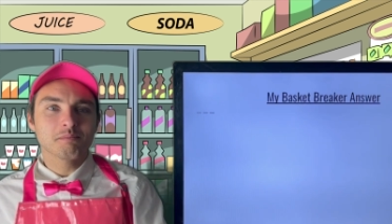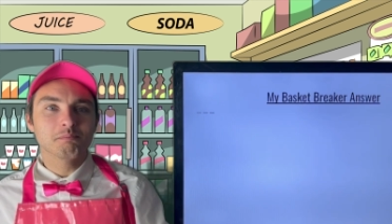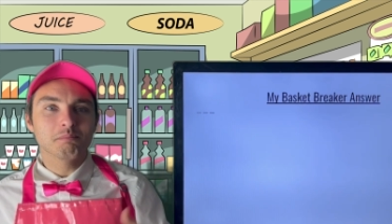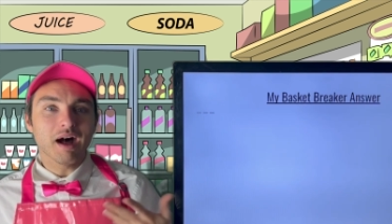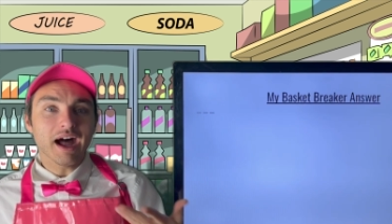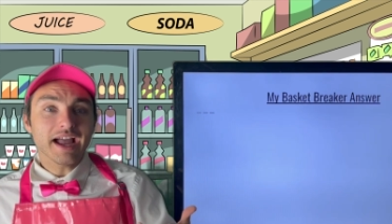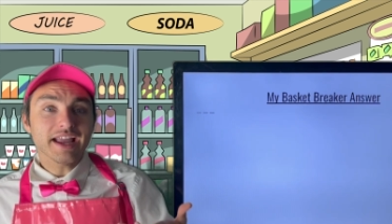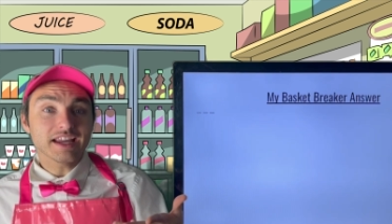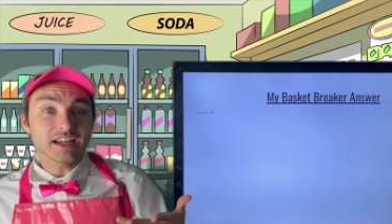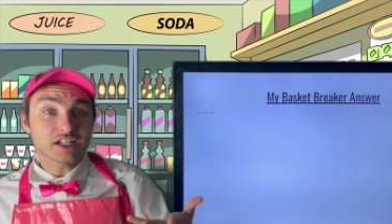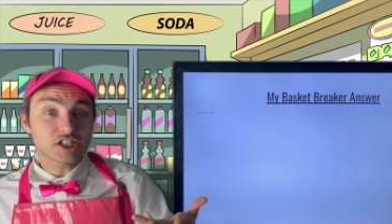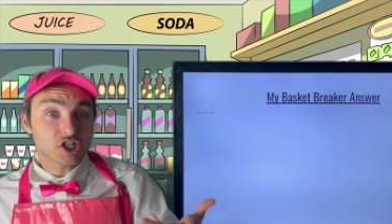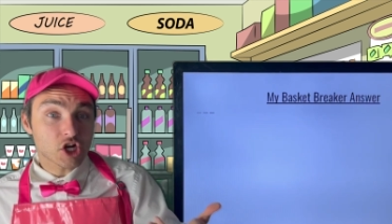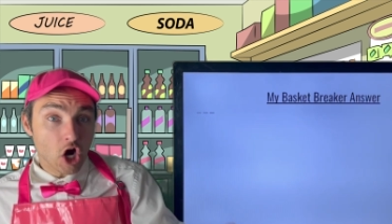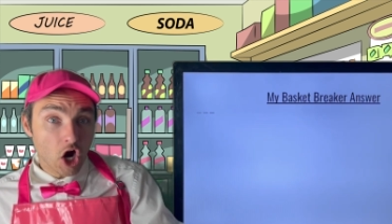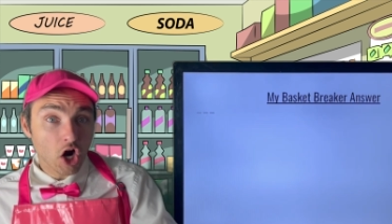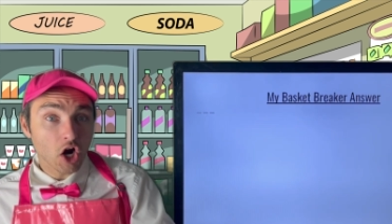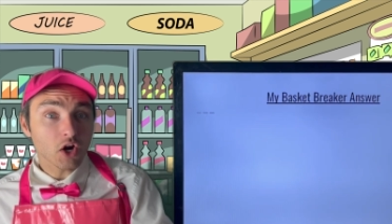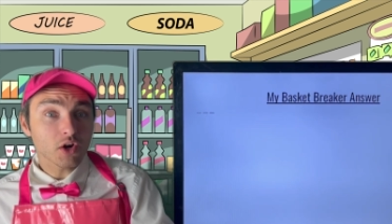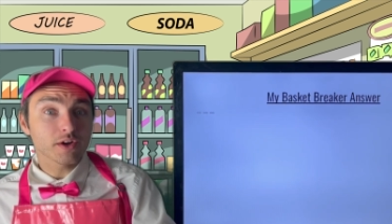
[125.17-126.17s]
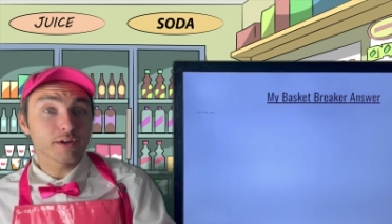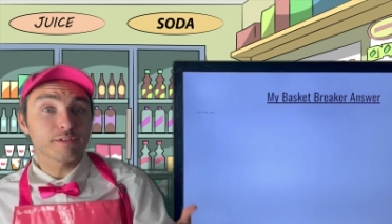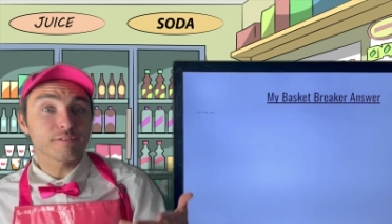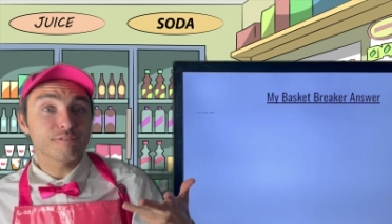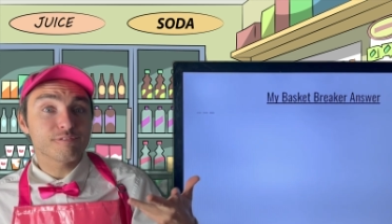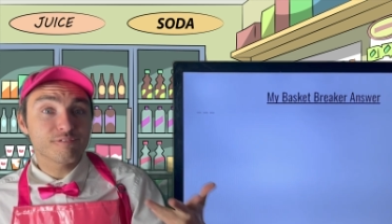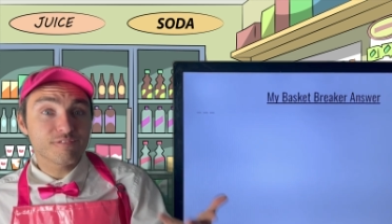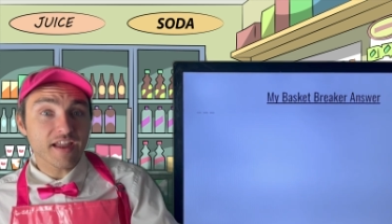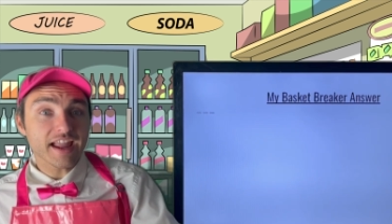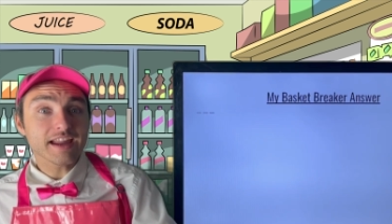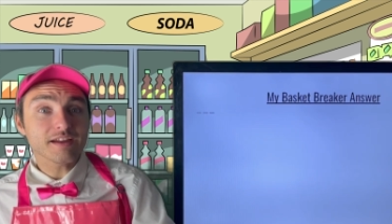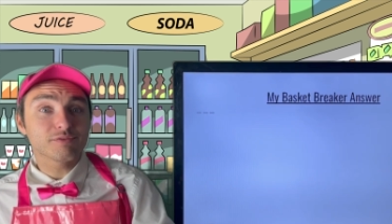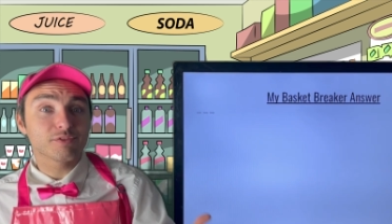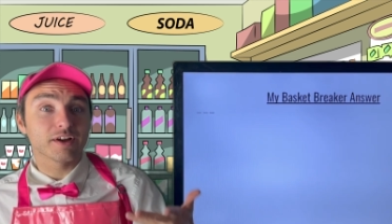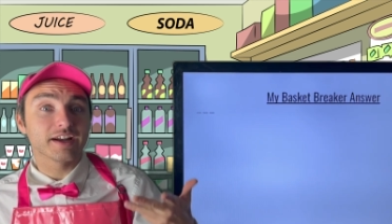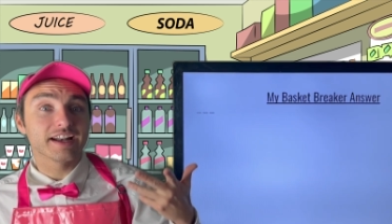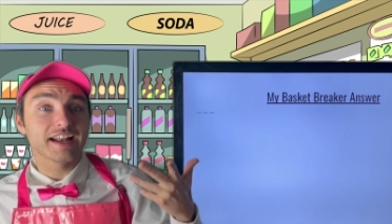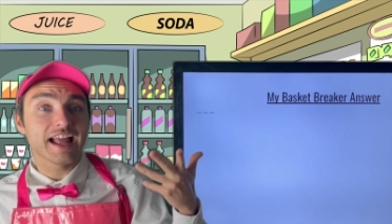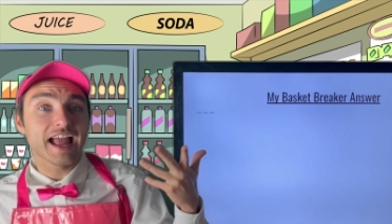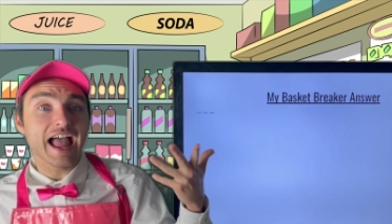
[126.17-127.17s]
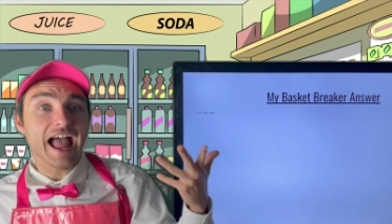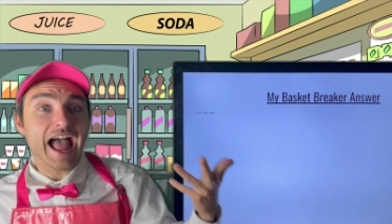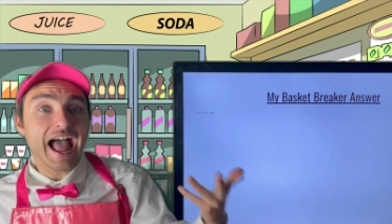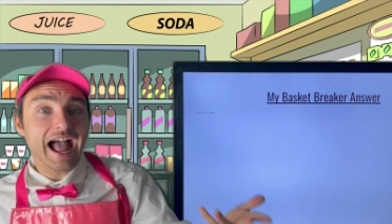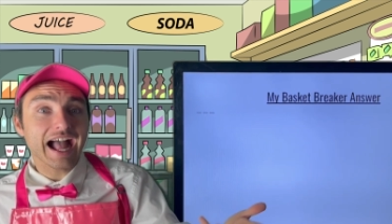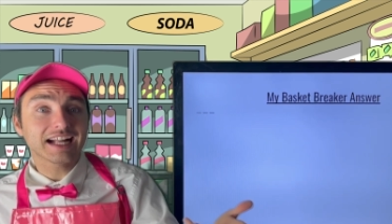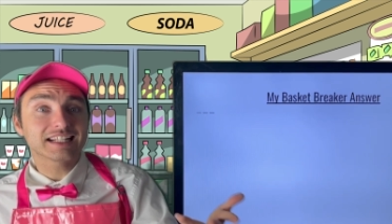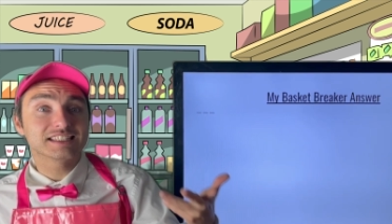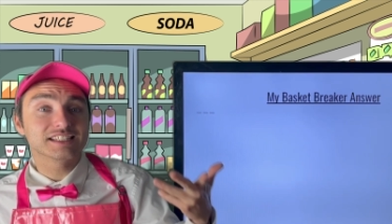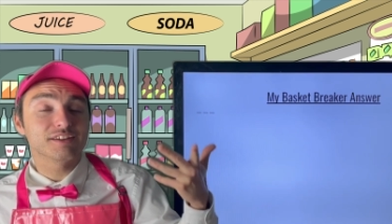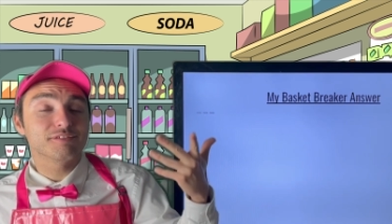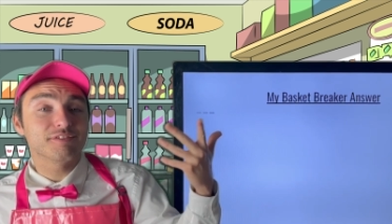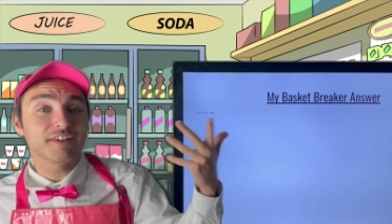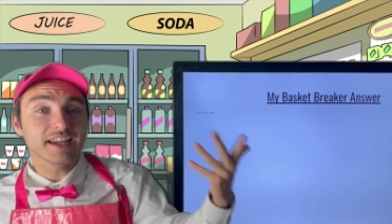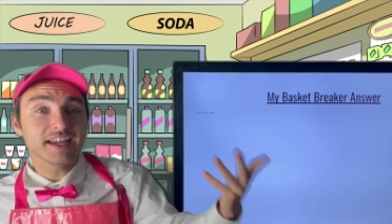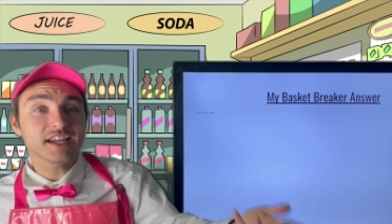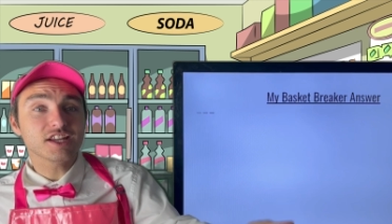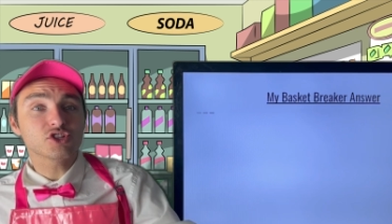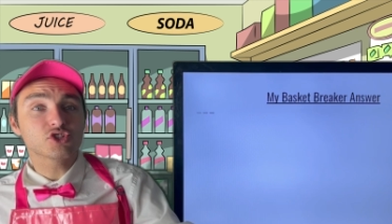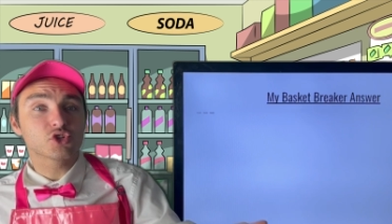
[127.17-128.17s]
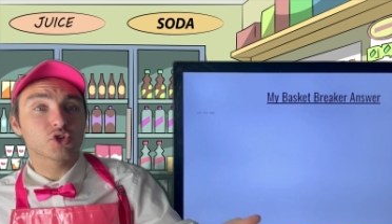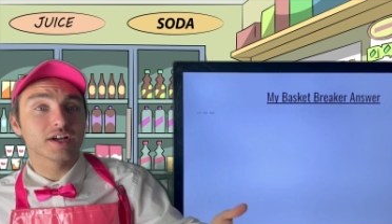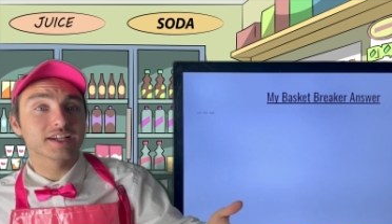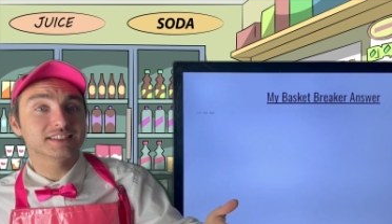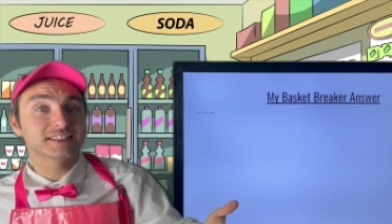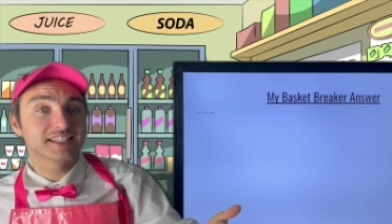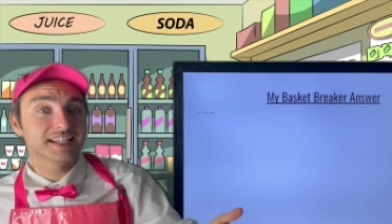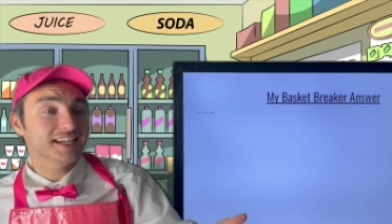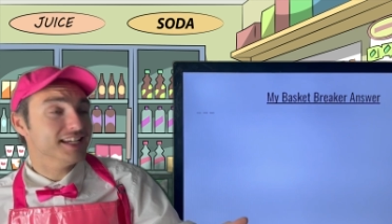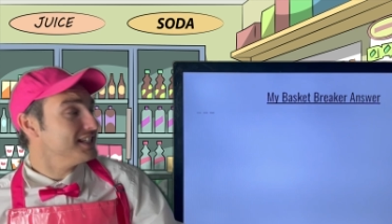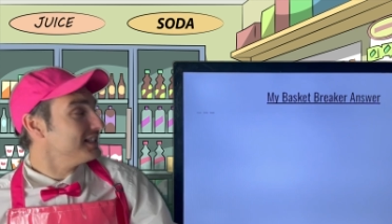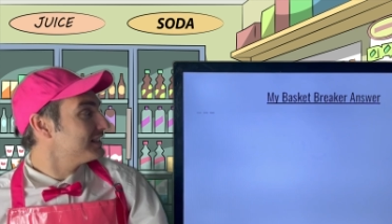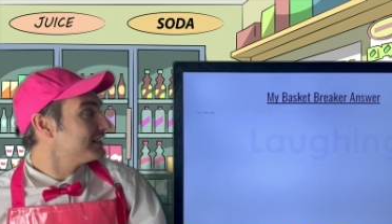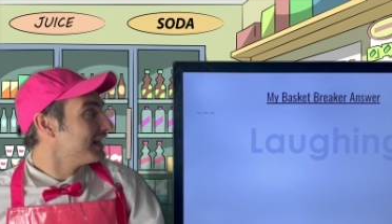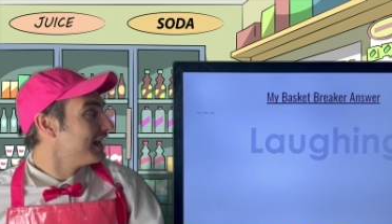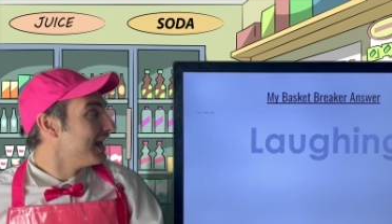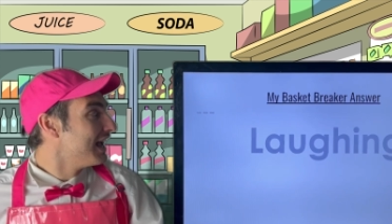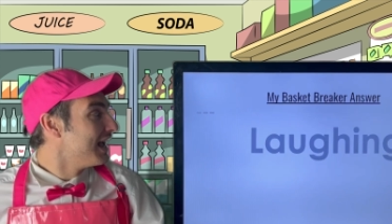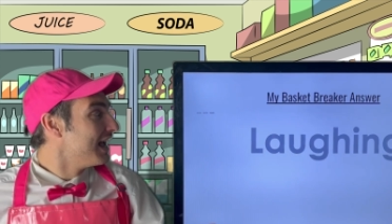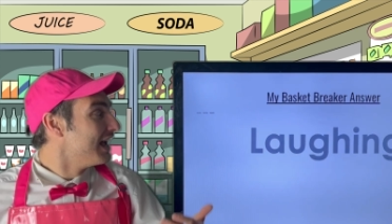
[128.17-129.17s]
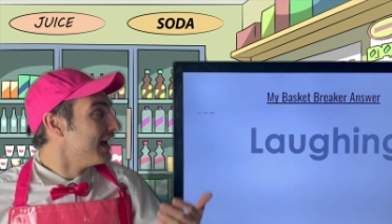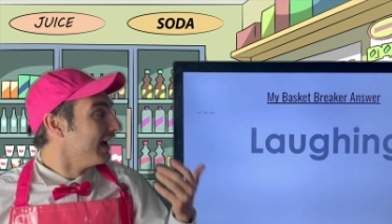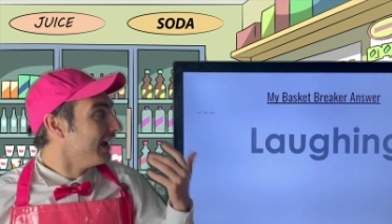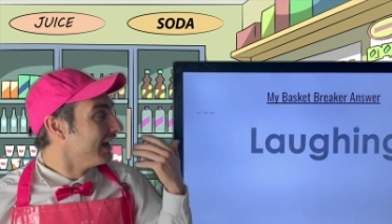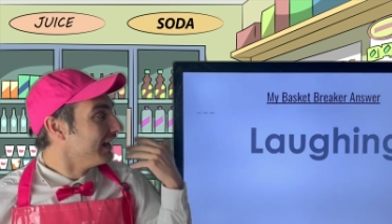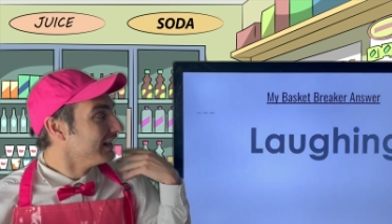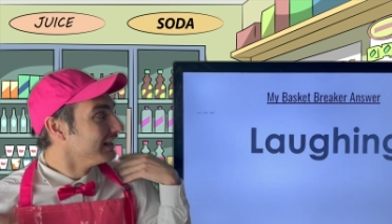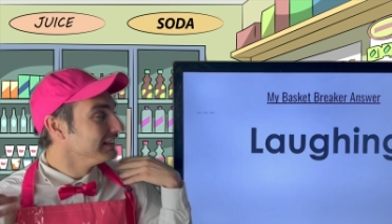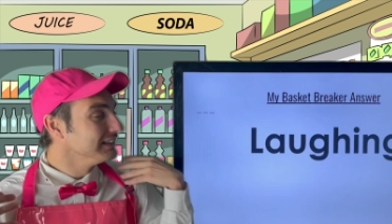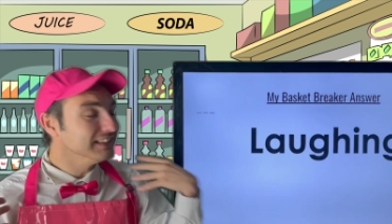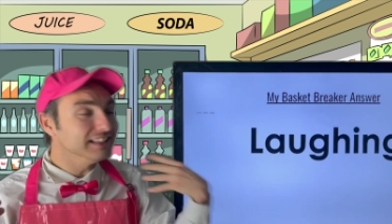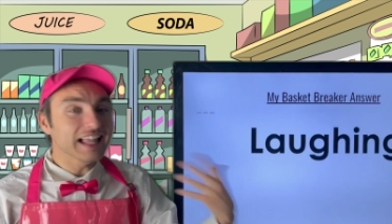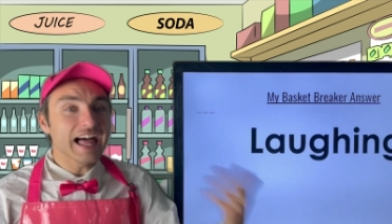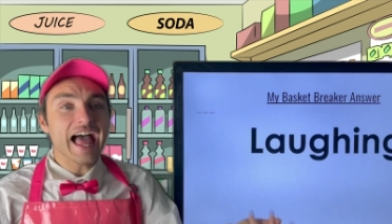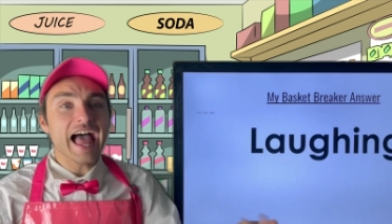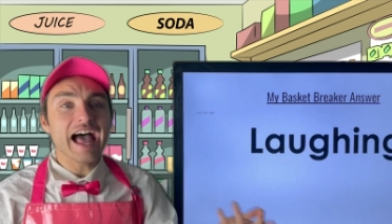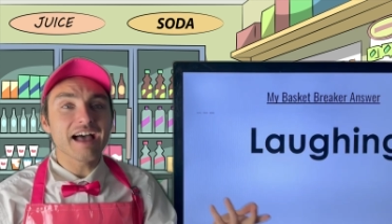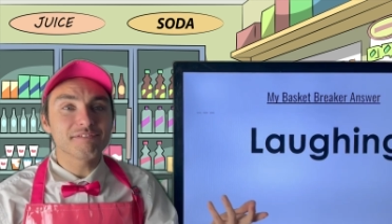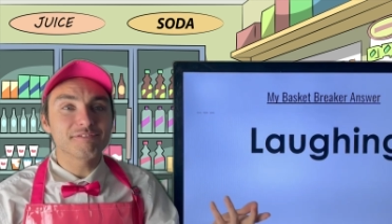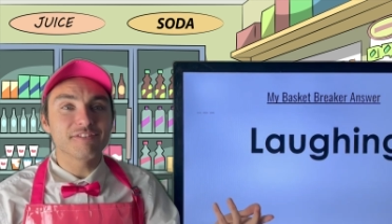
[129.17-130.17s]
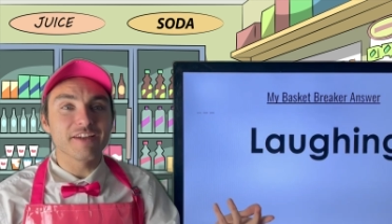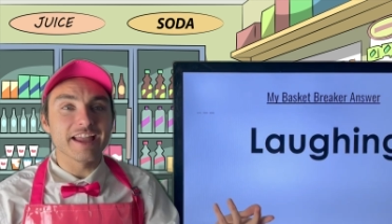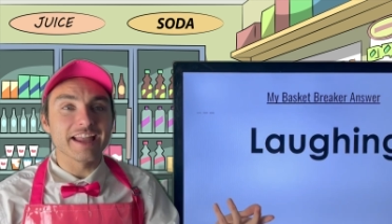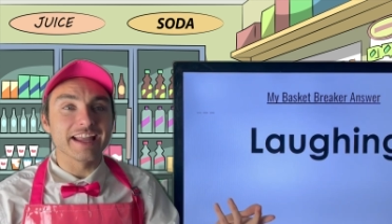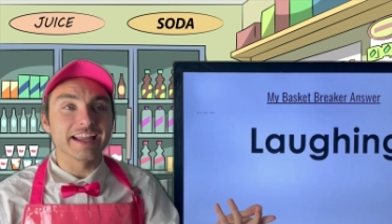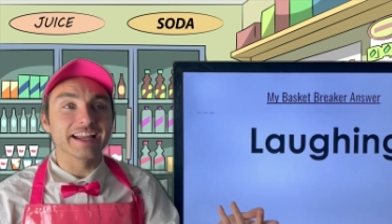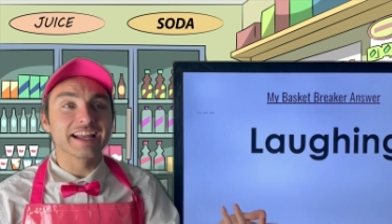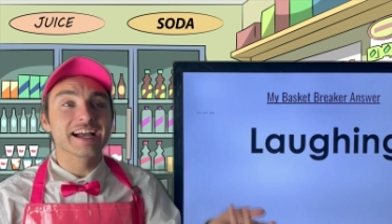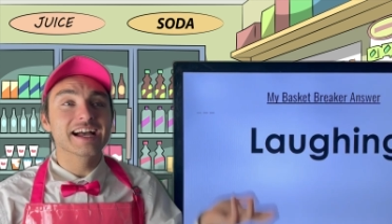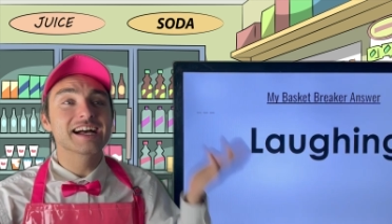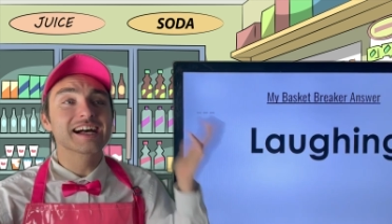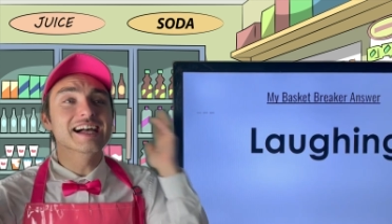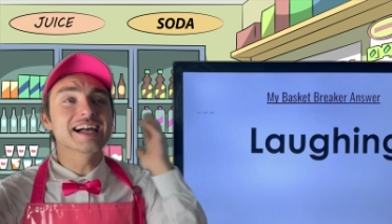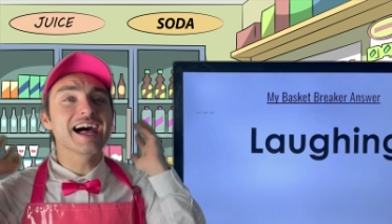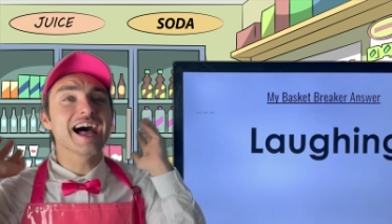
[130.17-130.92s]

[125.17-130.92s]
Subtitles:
My current favorite active interest is laughing.